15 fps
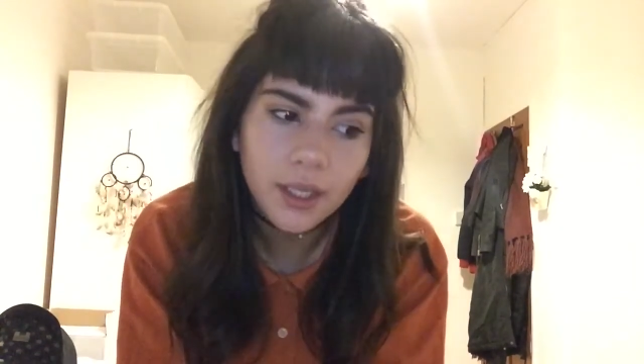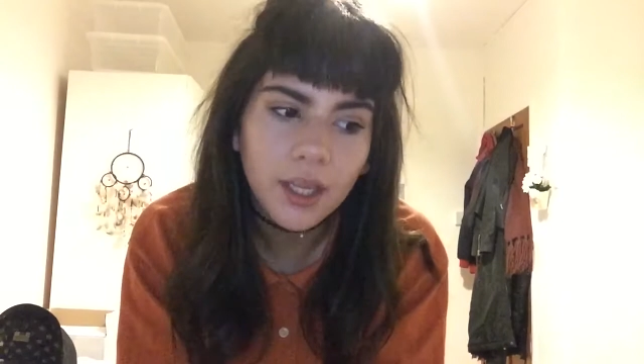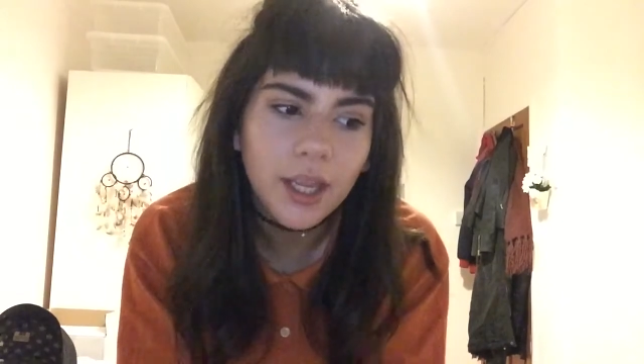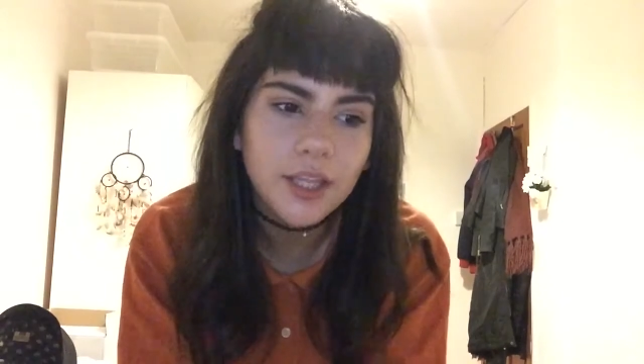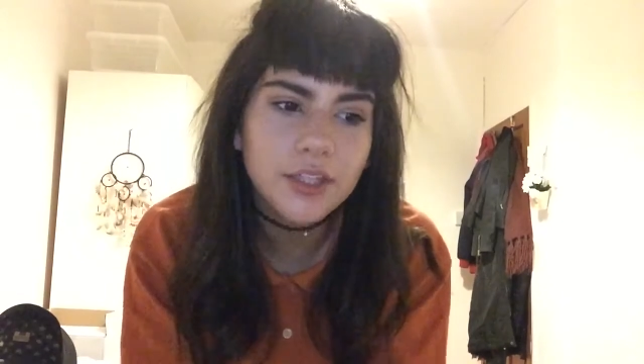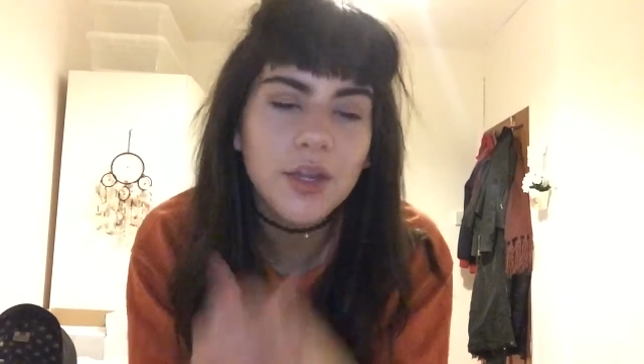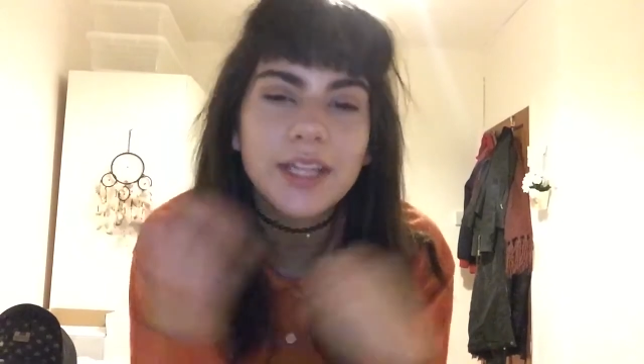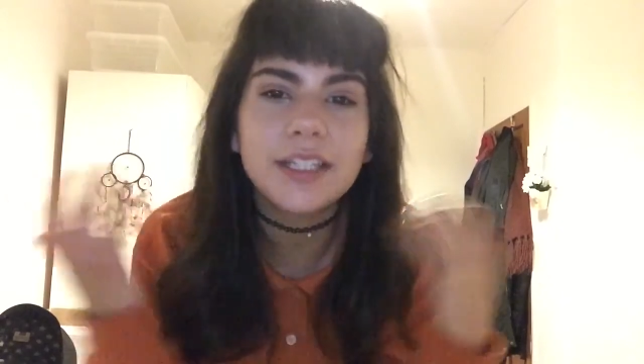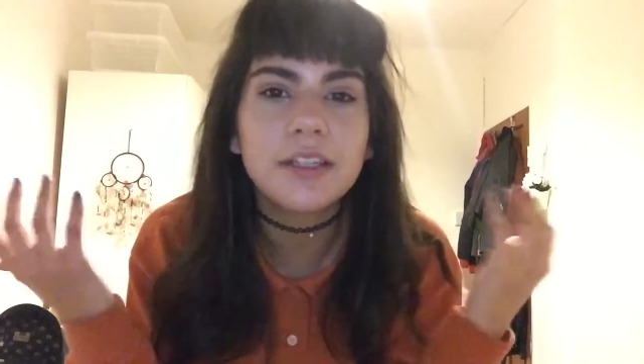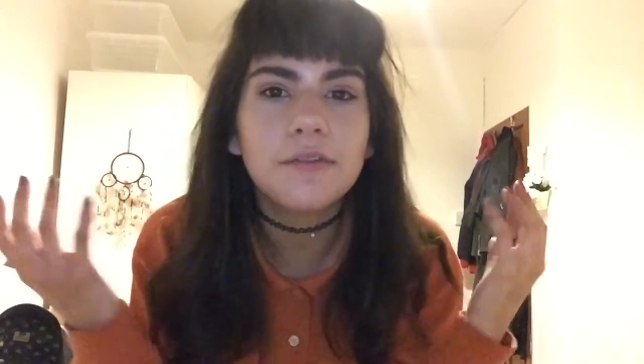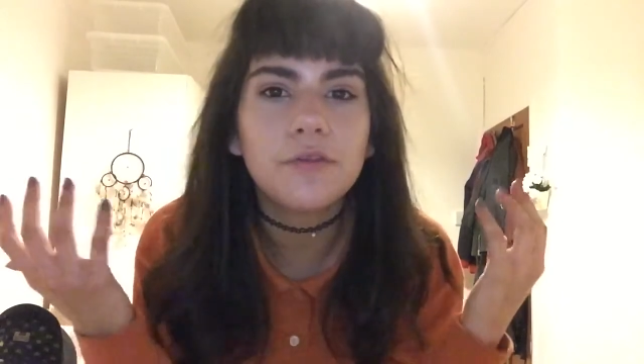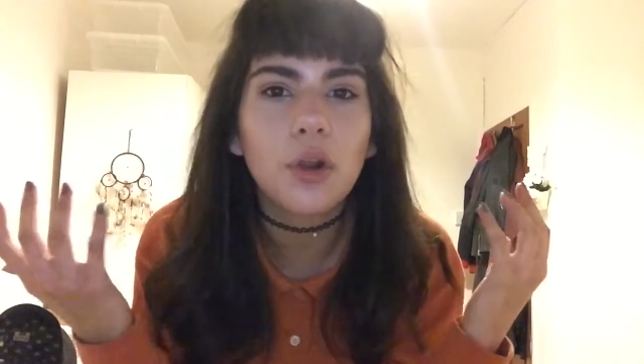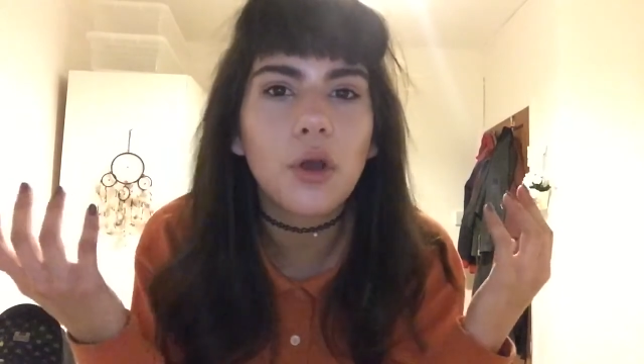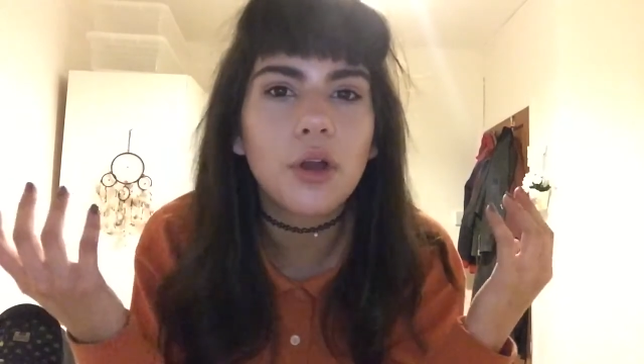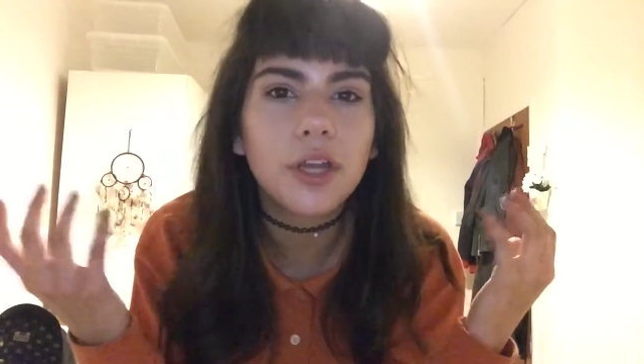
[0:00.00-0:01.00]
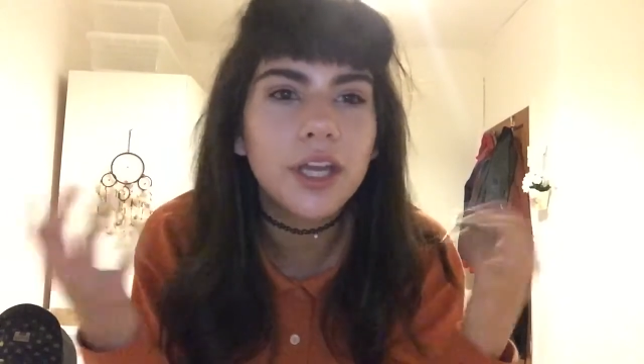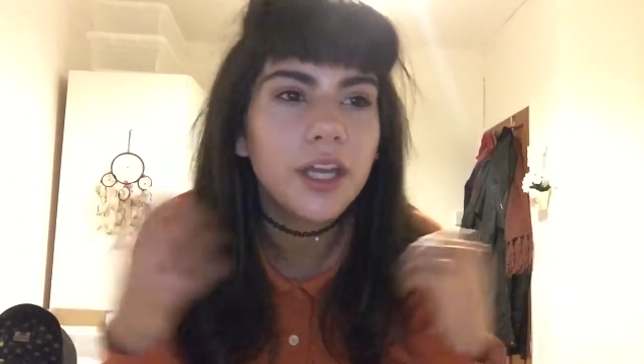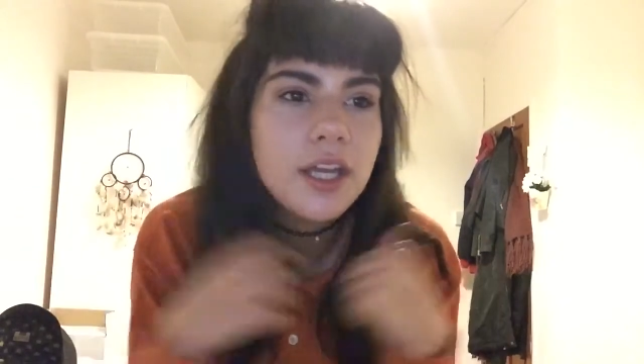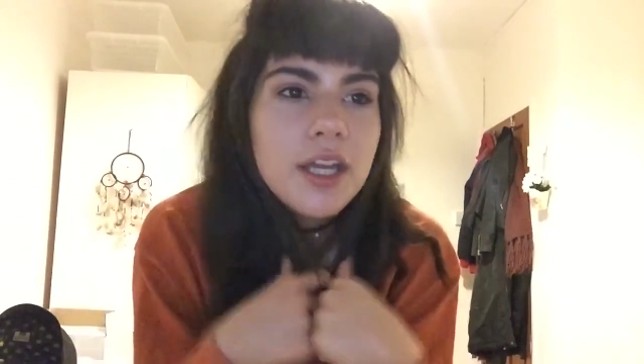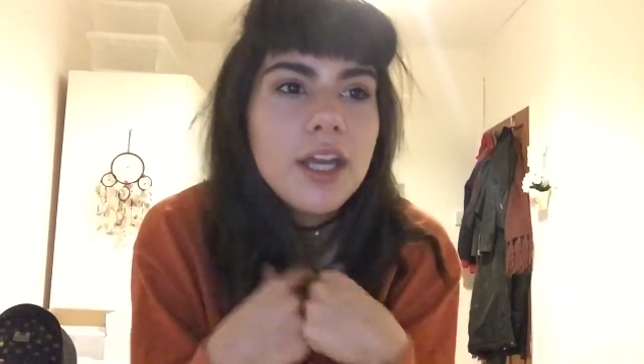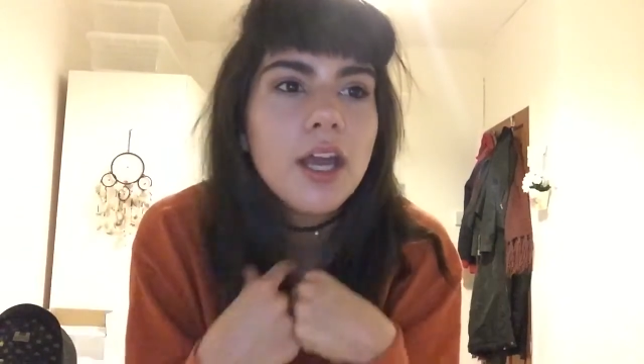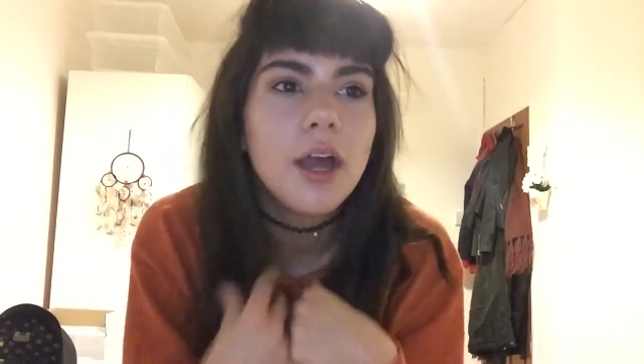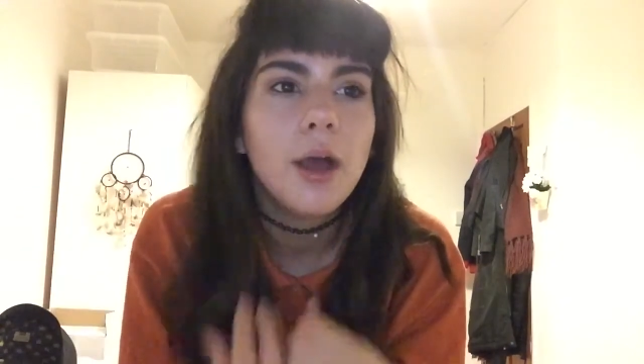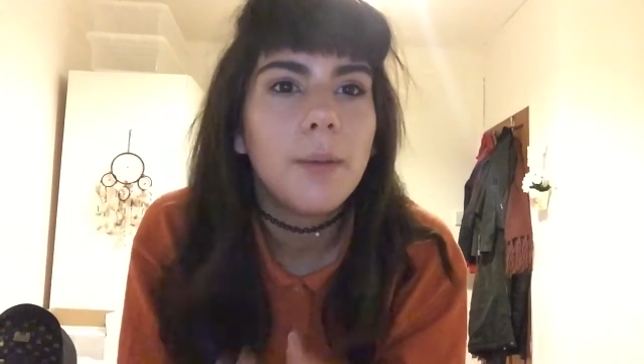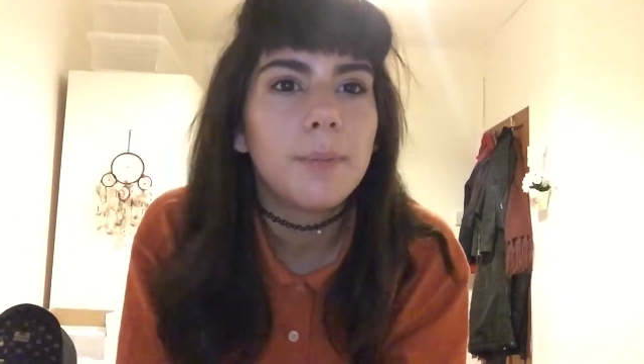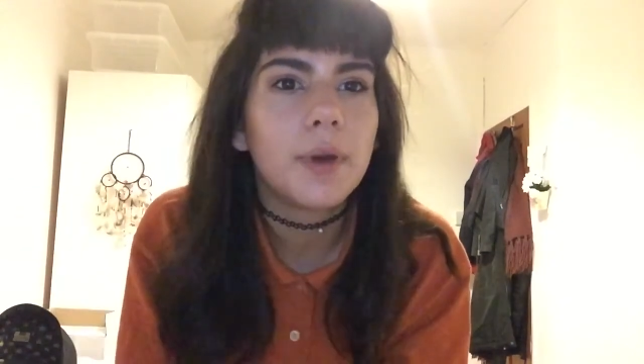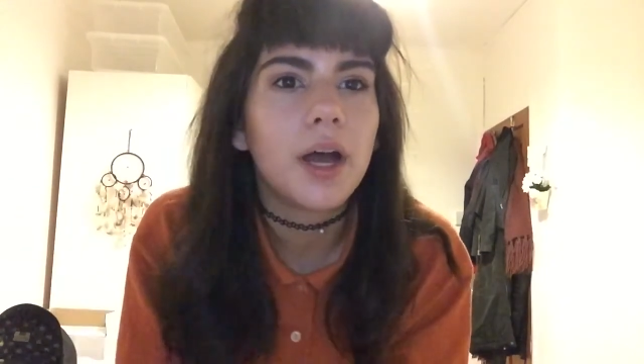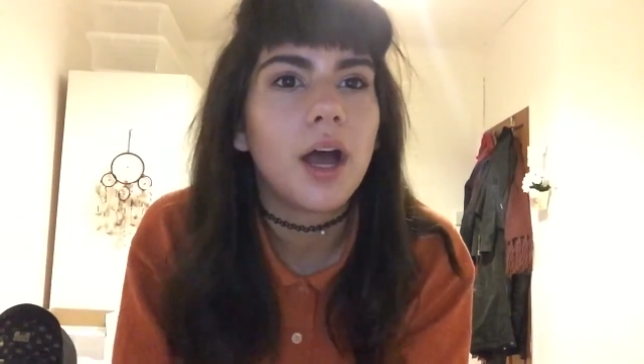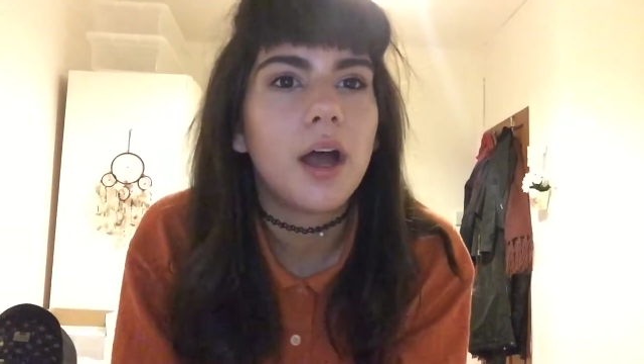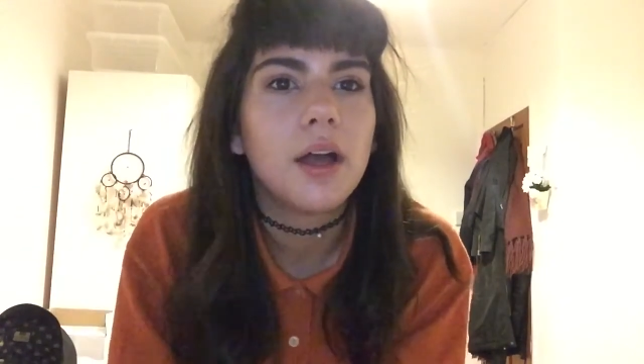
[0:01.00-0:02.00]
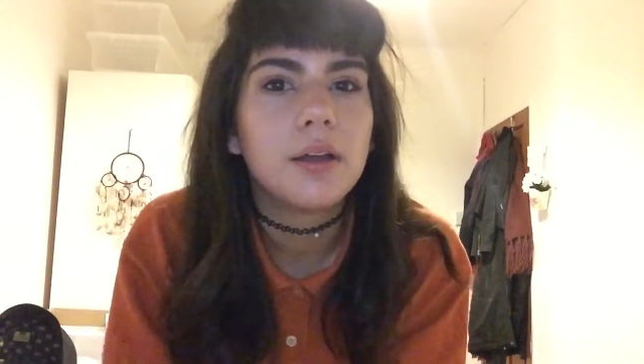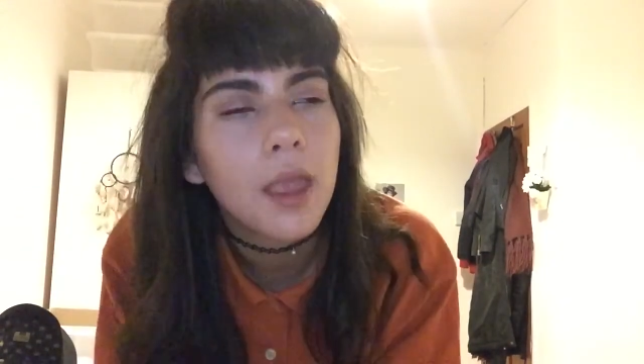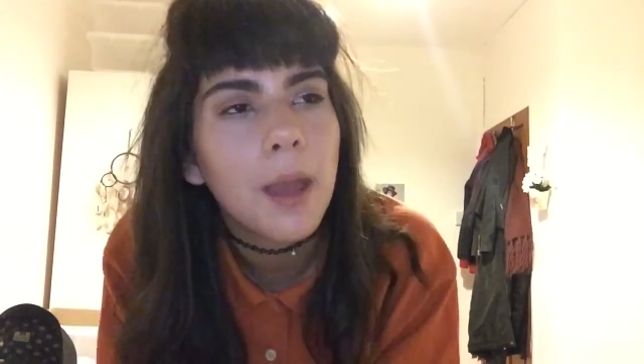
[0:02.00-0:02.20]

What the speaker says: And so I didn't vlog, but